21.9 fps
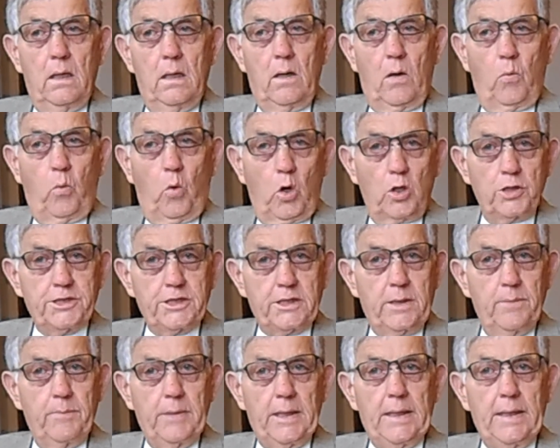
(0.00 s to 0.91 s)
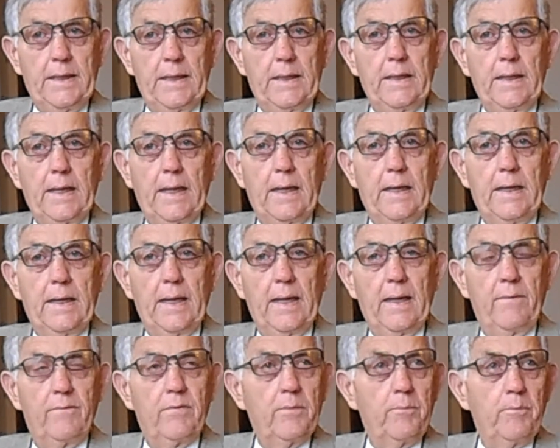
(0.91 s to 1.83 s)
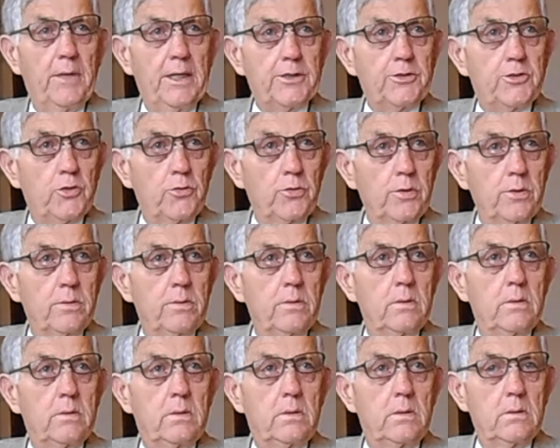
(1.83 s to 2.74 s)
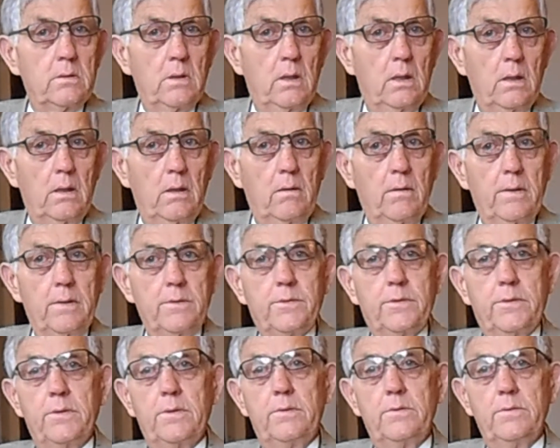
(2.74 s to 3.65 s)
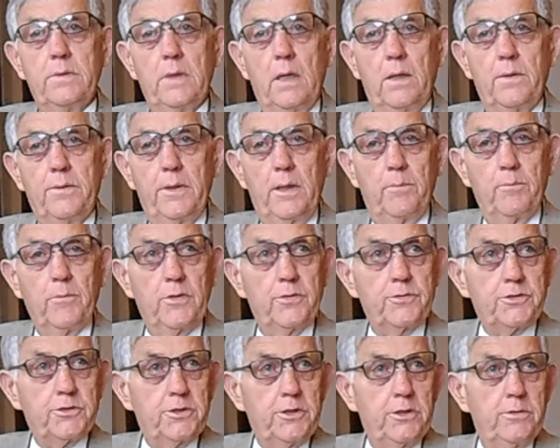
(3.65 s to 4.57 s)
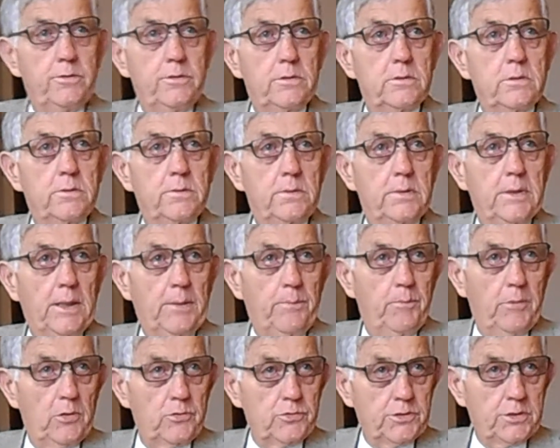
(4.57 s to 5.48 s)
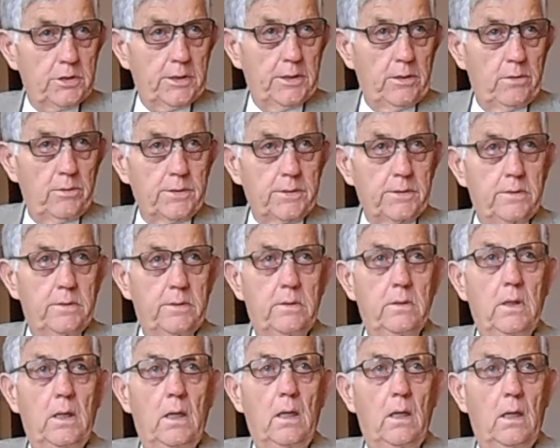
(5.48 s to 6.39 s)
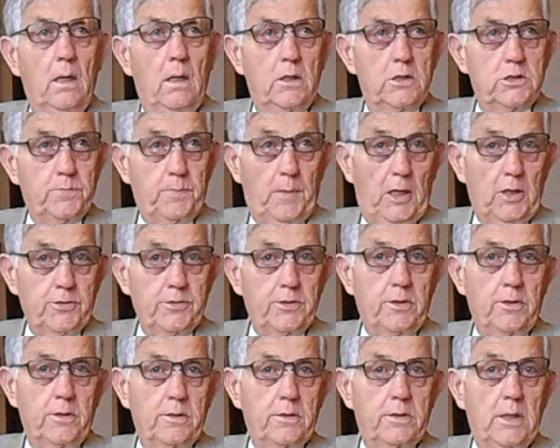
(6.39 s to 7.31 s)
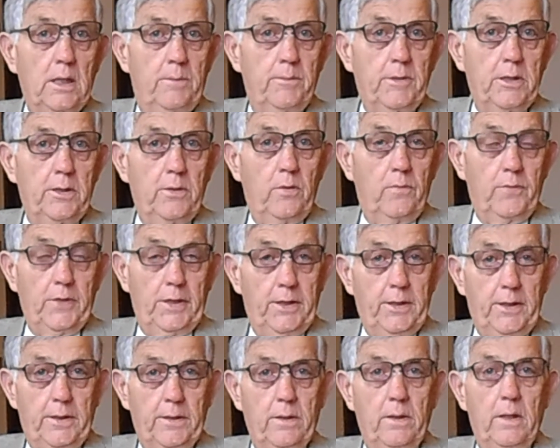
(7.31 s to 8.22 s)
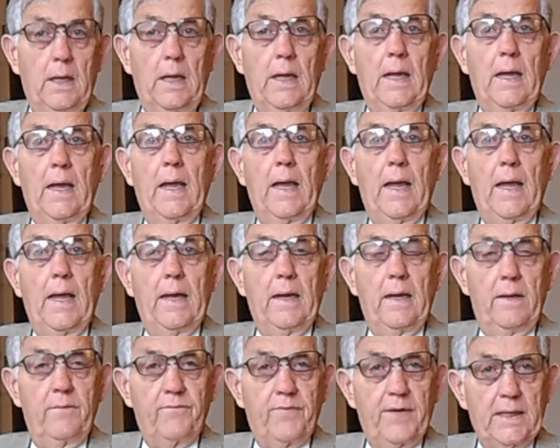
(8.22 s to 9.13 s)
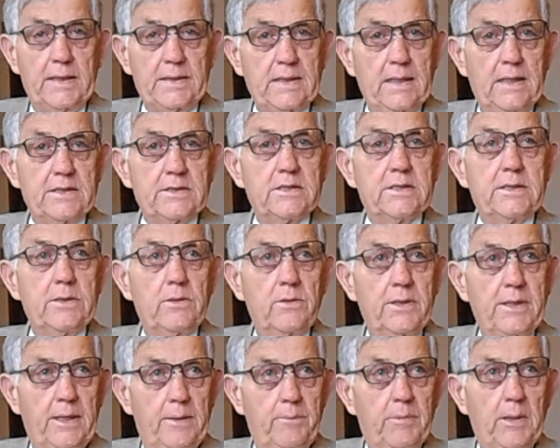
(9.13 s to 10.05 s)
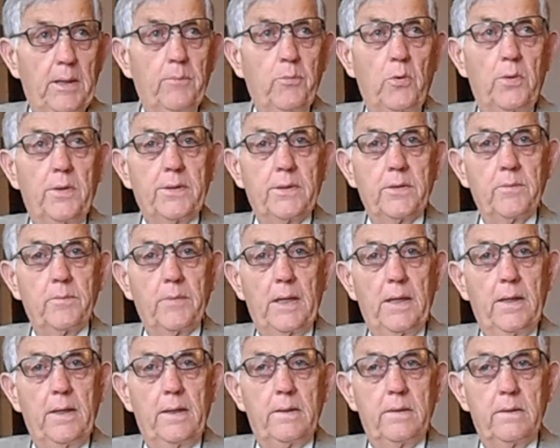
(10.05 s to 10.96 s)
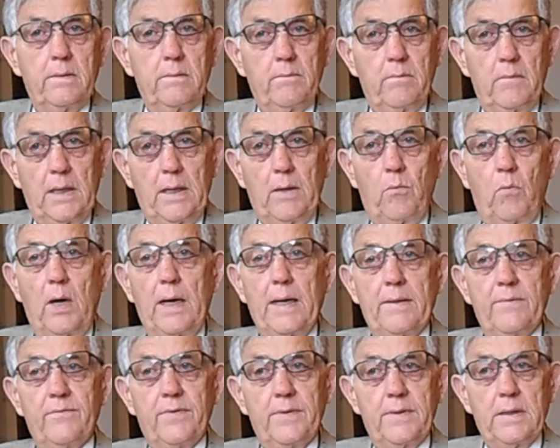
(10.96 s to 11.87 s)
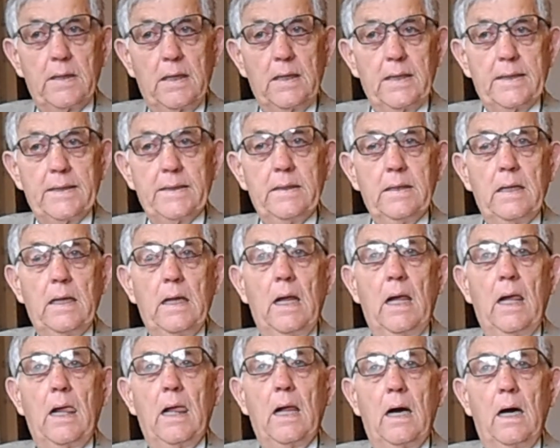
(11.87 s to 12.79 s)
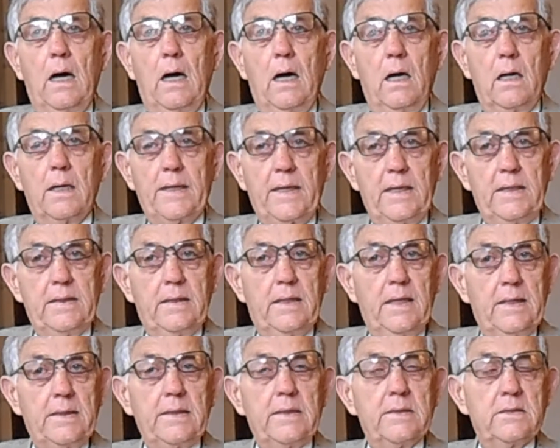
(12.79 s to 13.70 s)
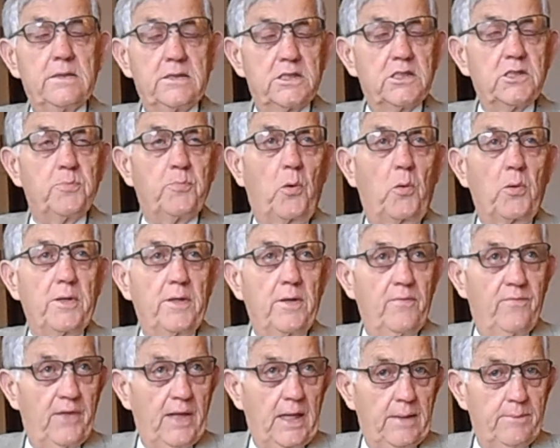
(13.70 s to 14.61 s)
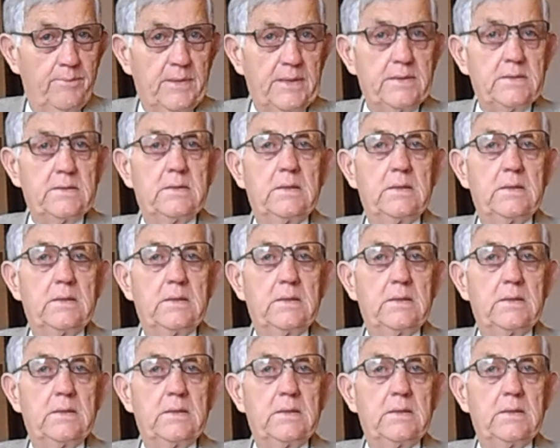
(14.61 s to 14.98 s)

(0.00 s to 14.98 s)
awards committee and have a mentor uh, to a number of students that Bill Skelton sponsored coming over here. And in fact, I still keep up with them, and my wife and I uh, continue to support their families.